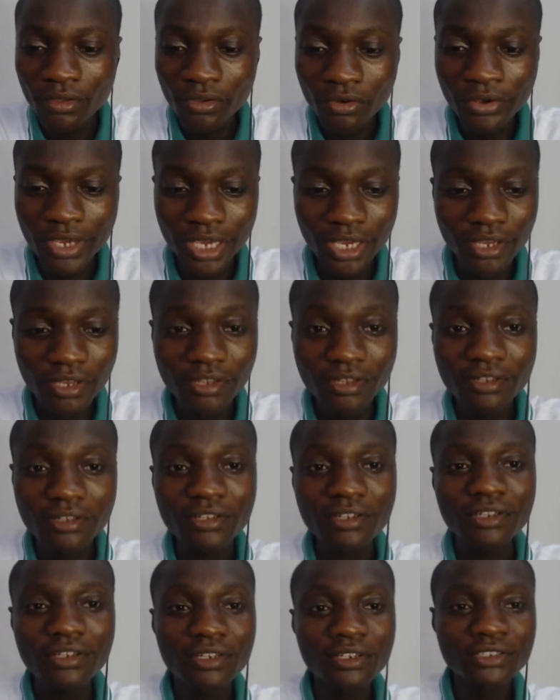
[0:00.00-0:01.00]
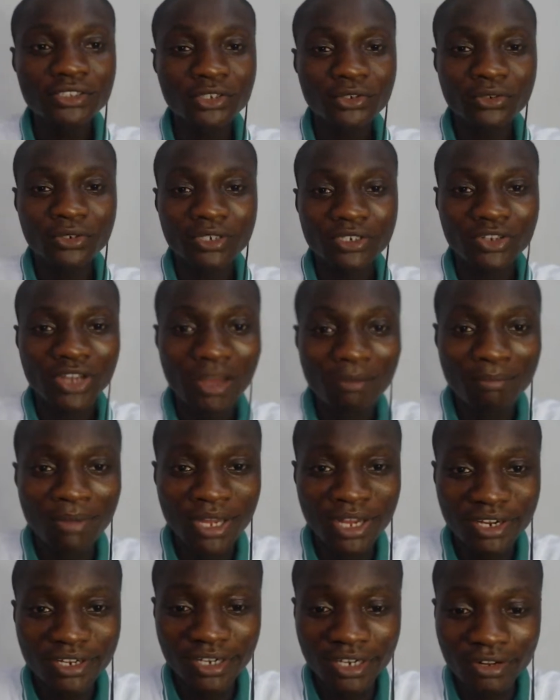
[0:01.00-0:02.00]
Okay, so you are
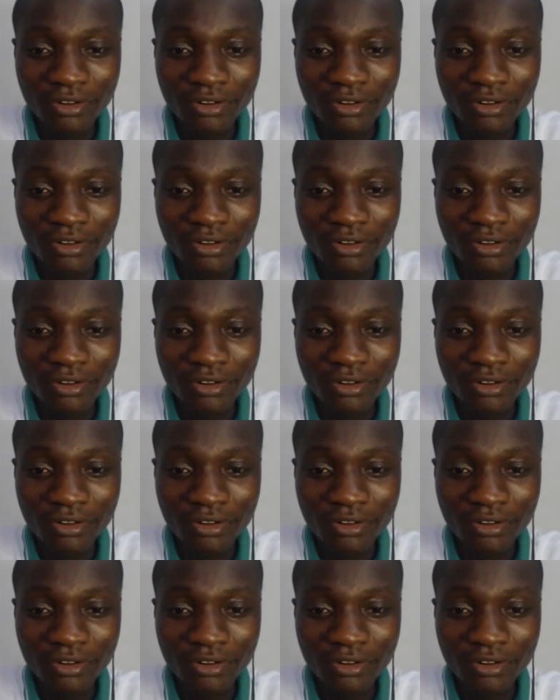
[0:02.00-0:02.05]
back